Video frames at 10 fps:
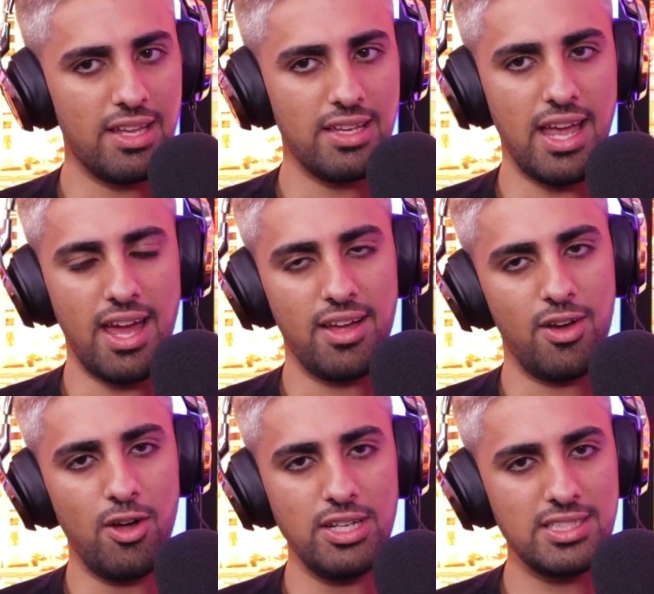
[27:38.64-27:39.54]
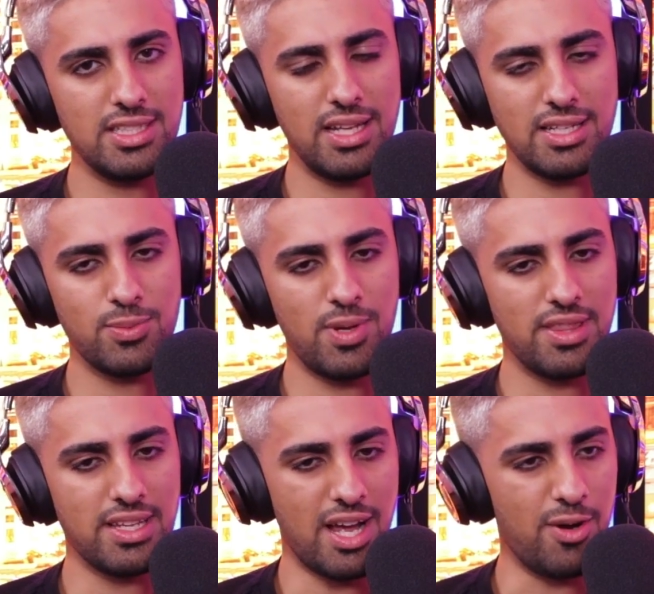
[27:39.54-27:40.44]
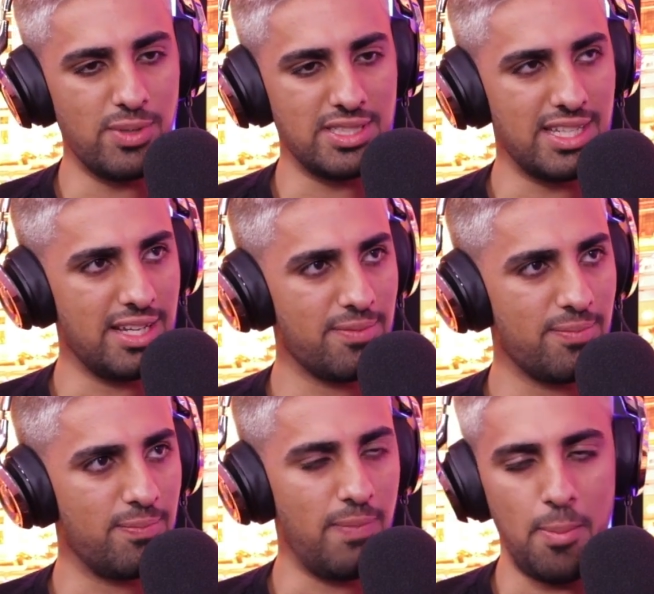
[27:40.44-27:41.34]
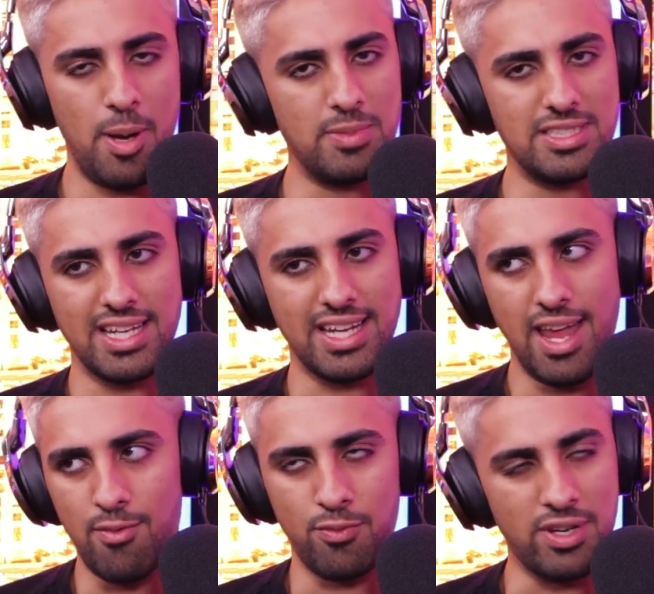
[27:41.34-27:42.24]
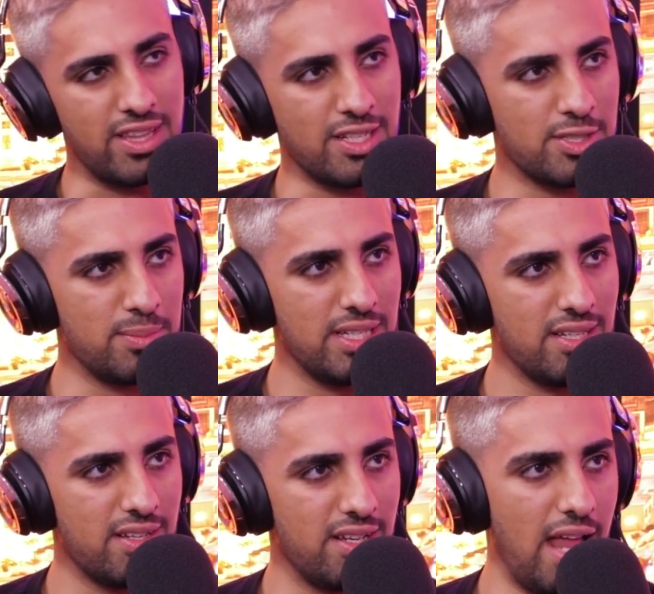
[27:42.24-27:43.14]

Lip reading: Yeah. Honestly, that's one thing I always say. My mom is like everything to me.